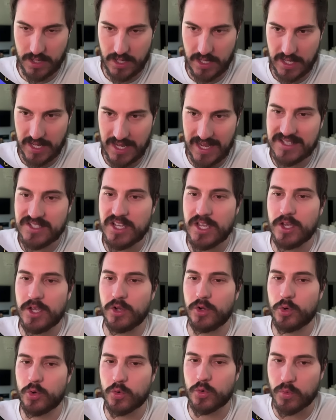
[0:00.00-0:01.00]
It's
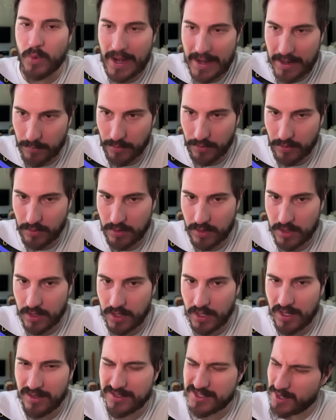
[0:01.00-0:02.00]
incredible.
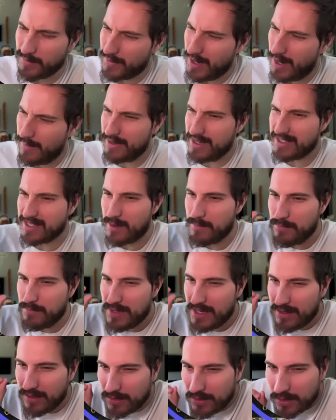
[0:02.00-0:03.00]
Some companies can
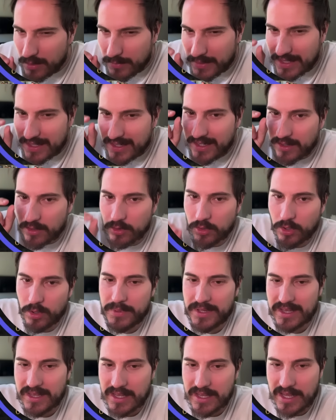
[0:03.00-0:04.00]
beat a little bit here, a little
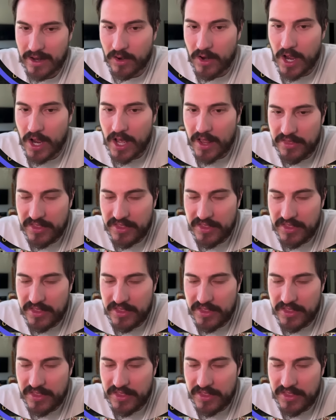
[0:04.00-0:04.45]
bit there.